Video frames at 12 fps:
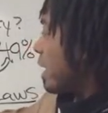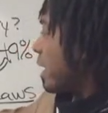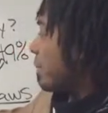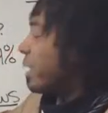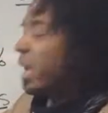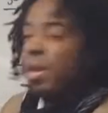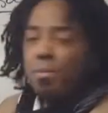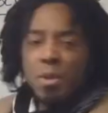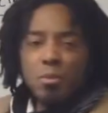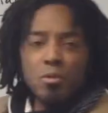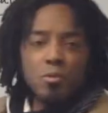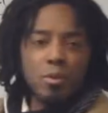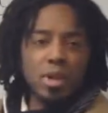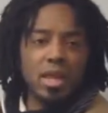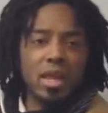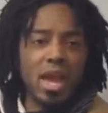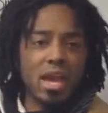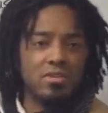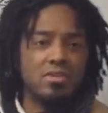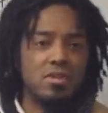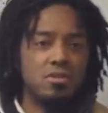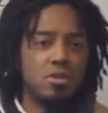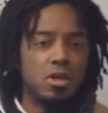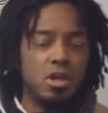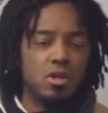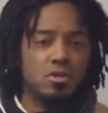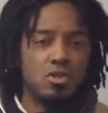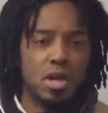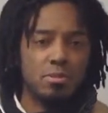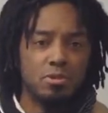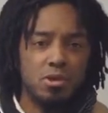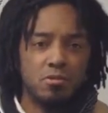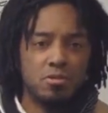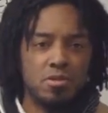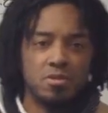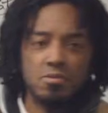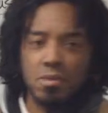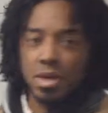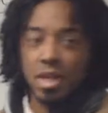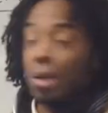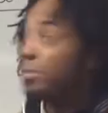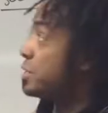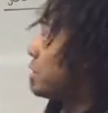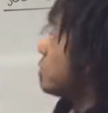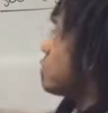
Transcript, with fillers: uh, keep people from getting access to goods, jobs, services, and money. I'm still